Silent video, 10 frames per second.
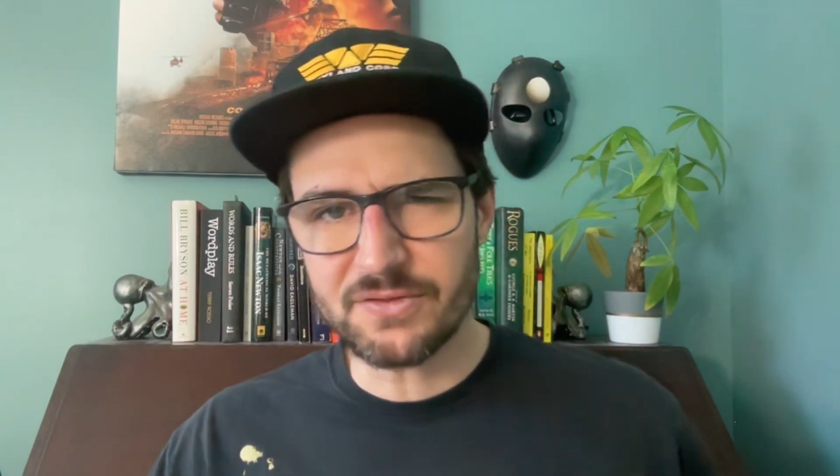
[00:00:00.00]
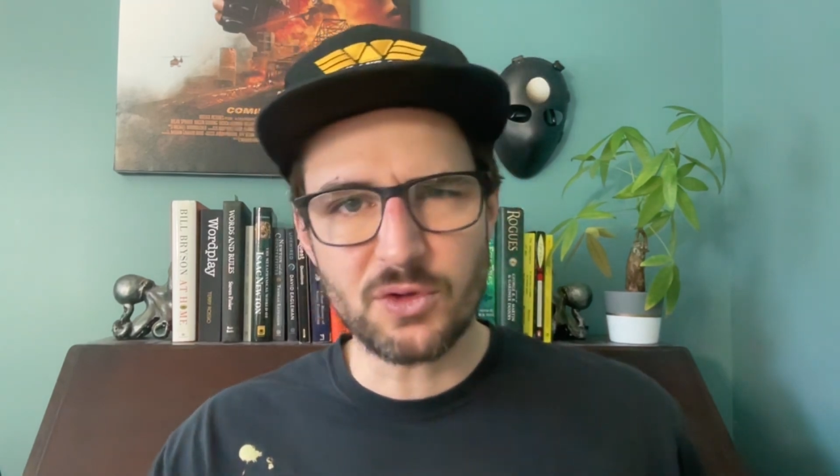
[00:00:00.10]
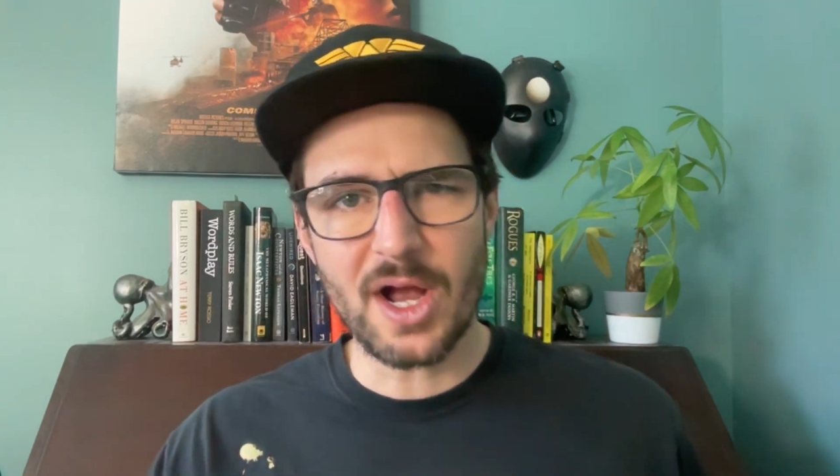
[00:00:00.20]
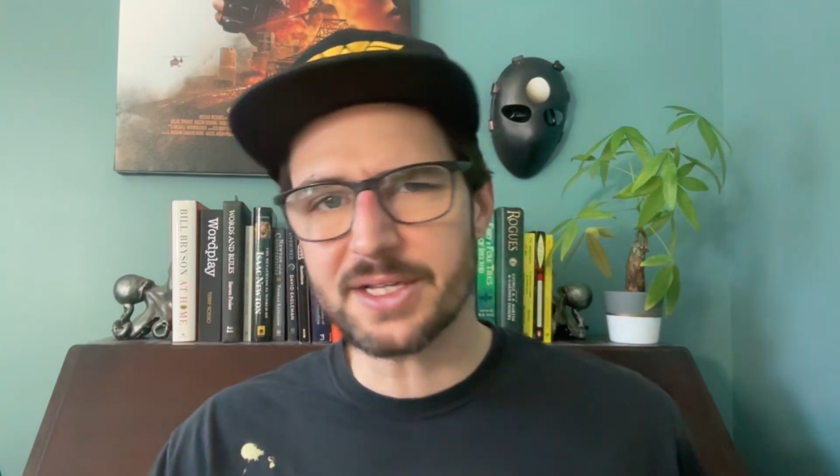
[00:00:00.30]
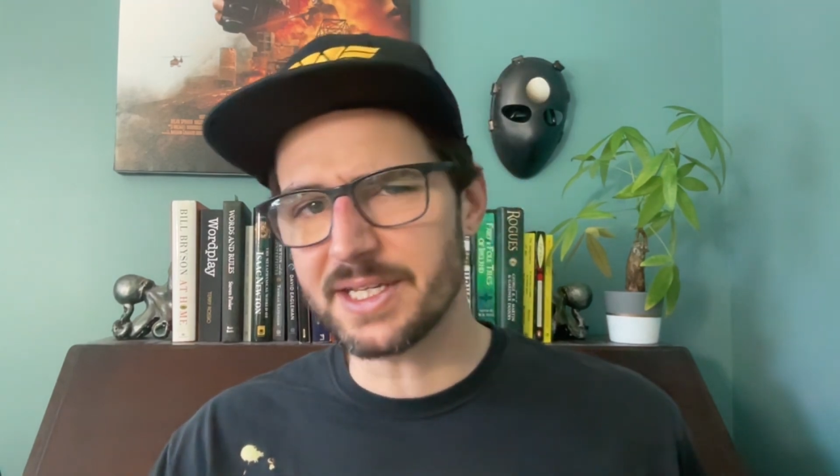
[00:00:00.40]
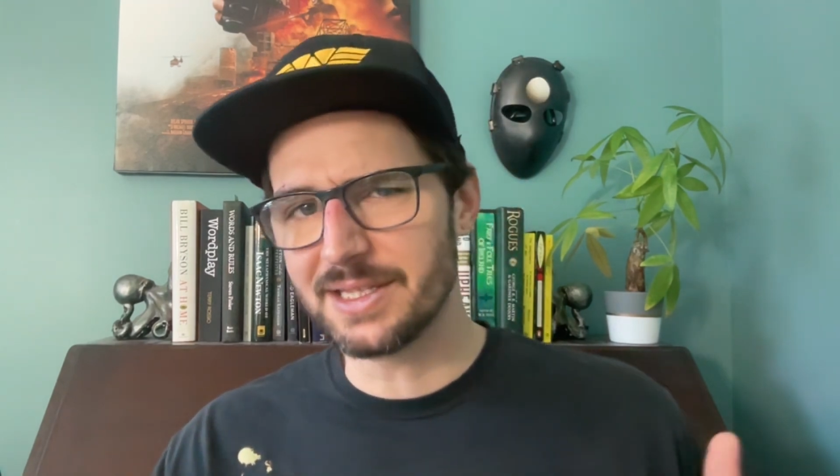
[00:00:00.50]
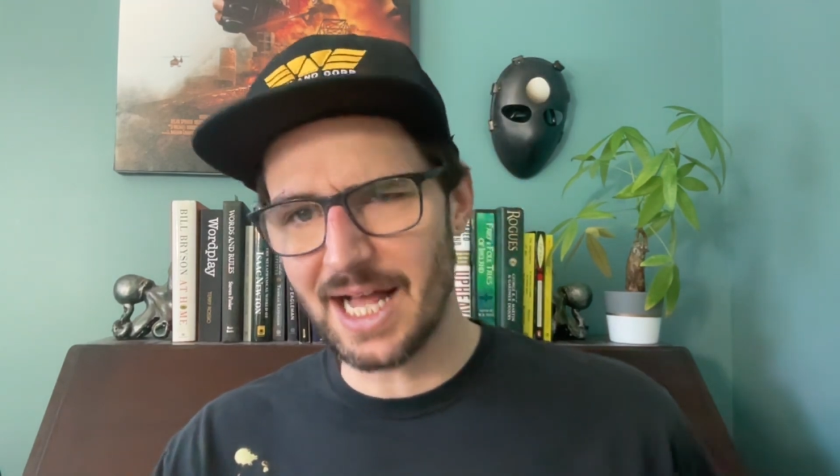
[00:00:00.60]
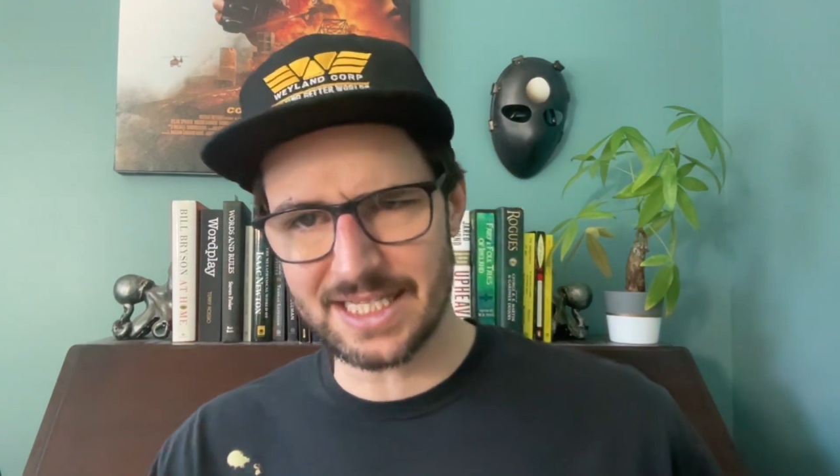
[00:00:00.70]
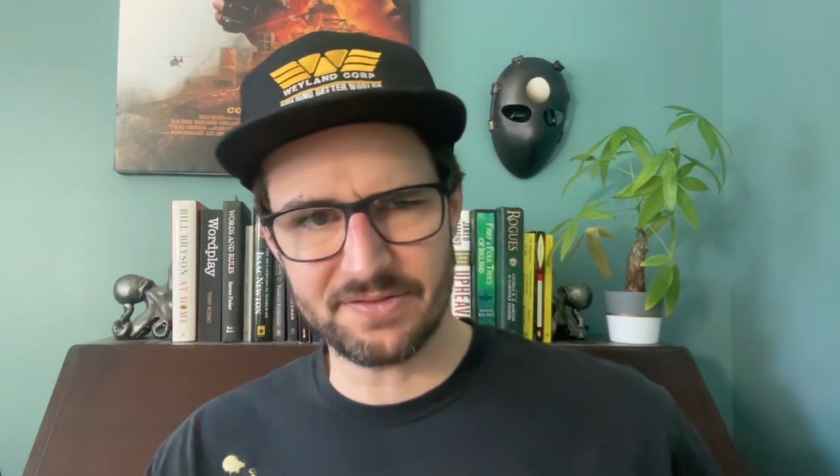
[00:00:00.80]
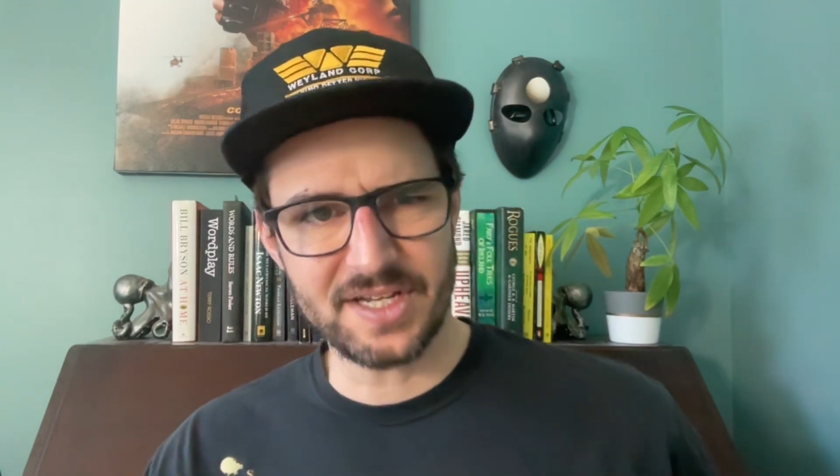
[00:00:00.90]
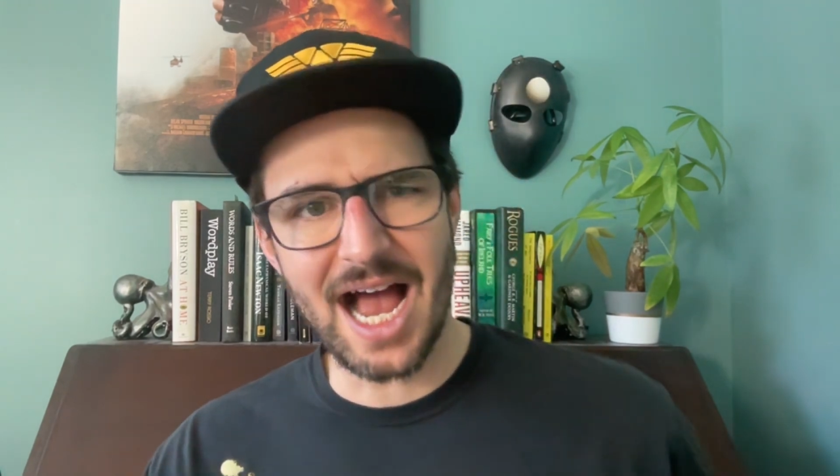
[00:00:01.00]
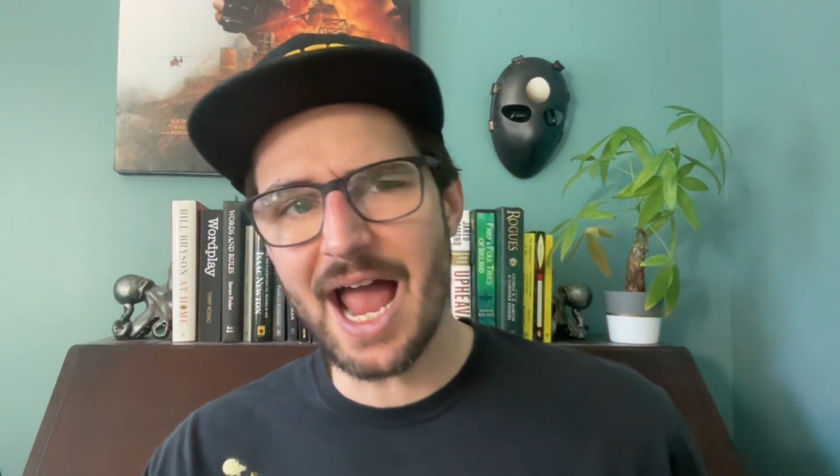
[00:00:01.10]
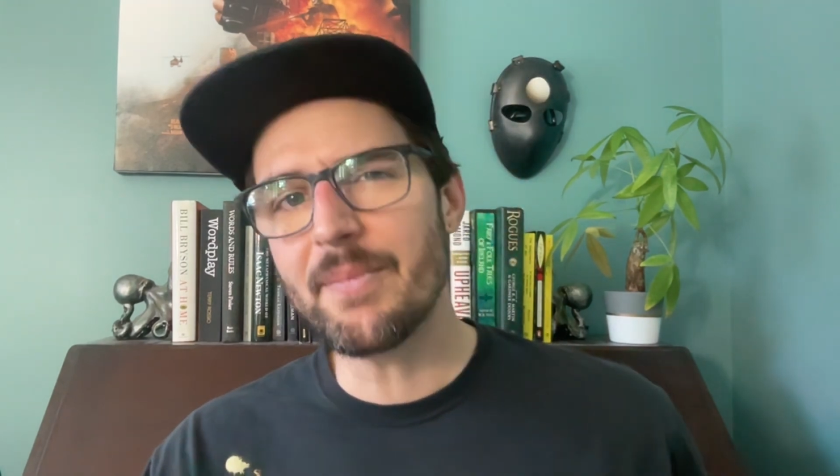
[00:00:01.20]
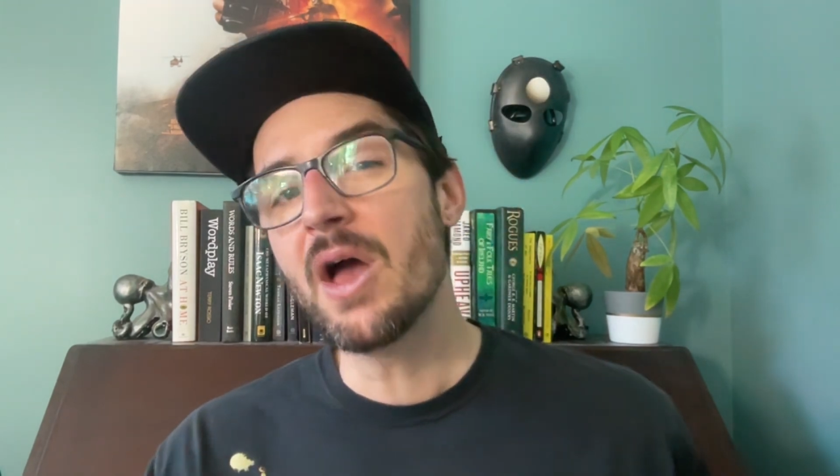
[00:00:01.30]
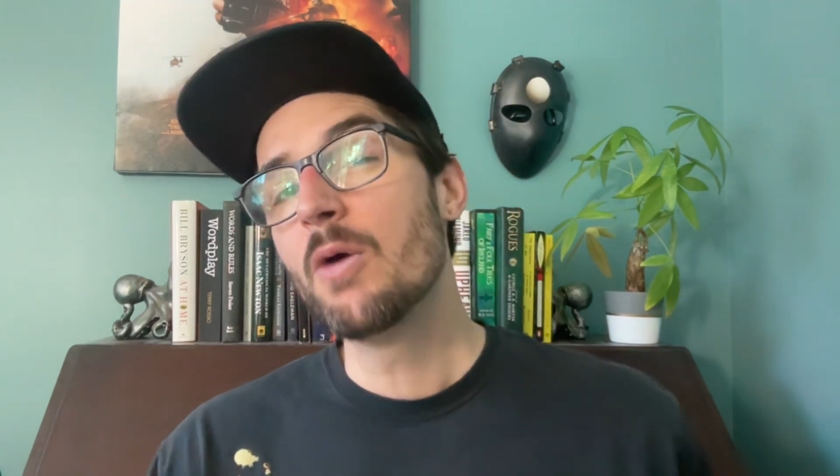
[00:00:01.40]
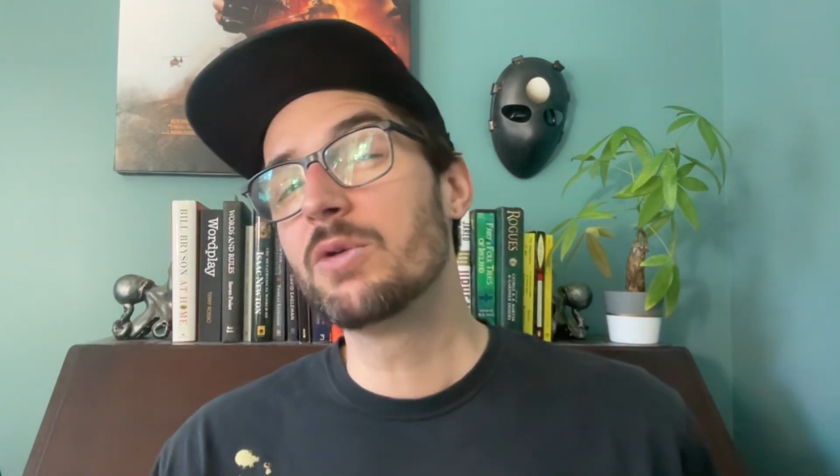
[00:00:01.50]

of trucks and lots of time,